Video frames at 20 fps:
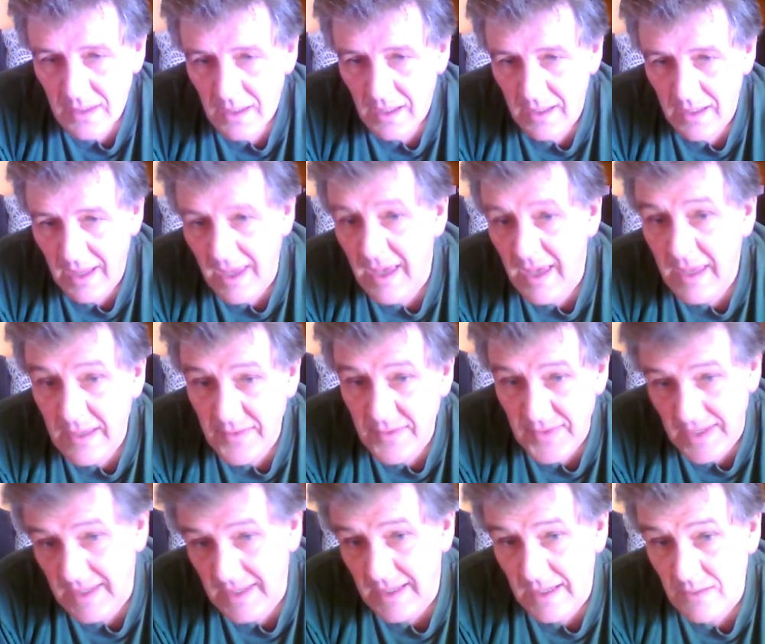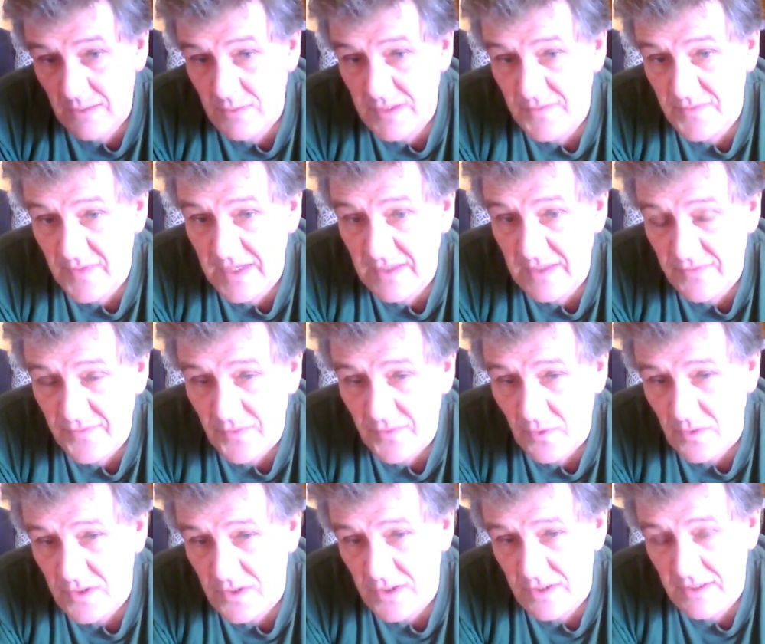And I think I was very
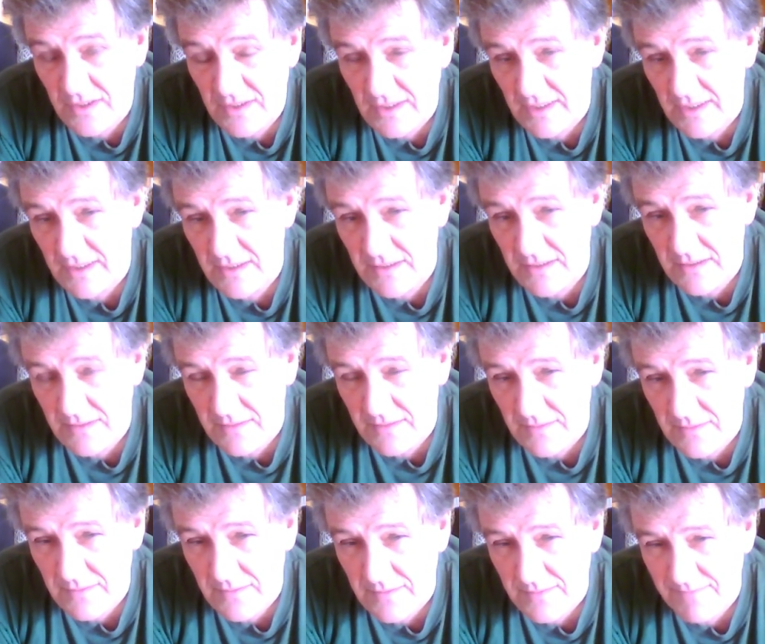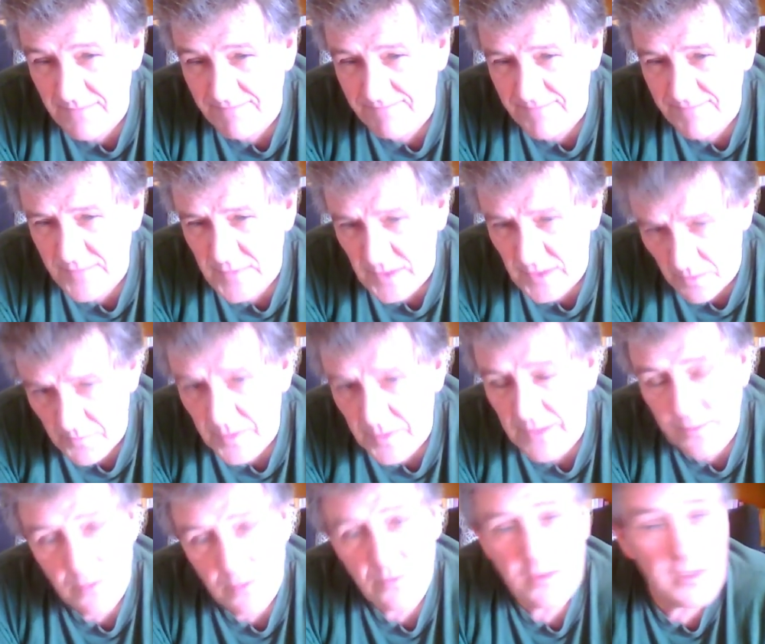fortunate that some
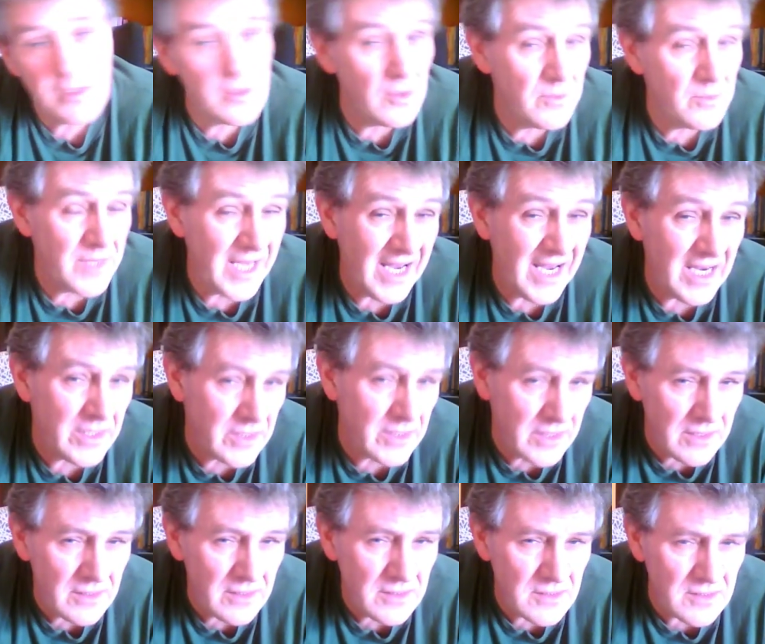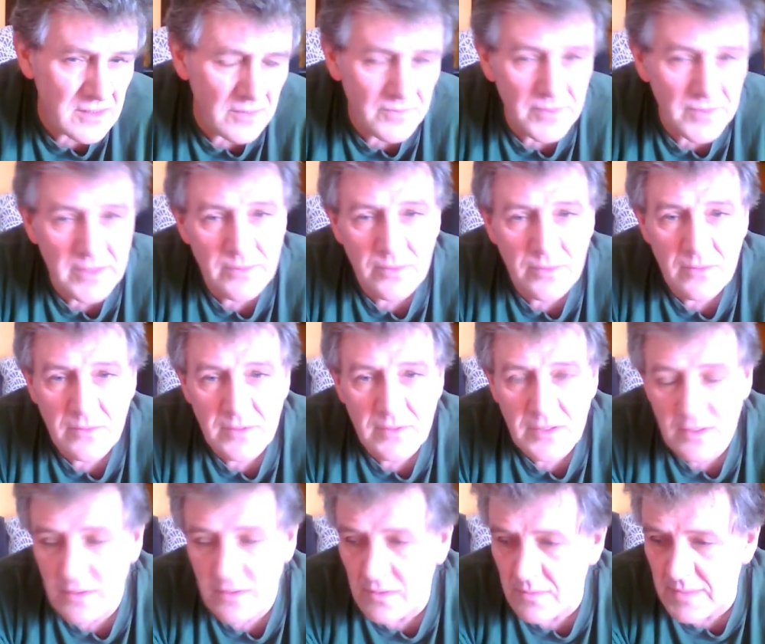people would call me arrogant, some people
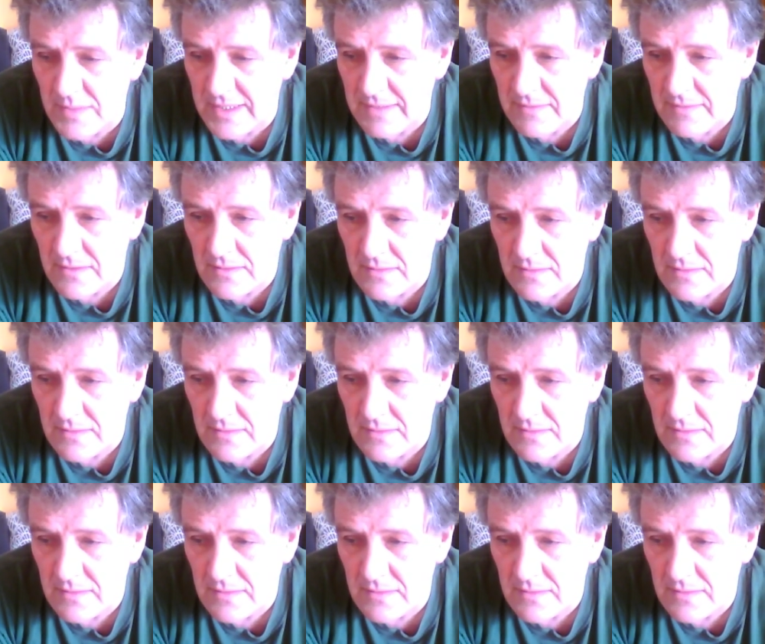would call me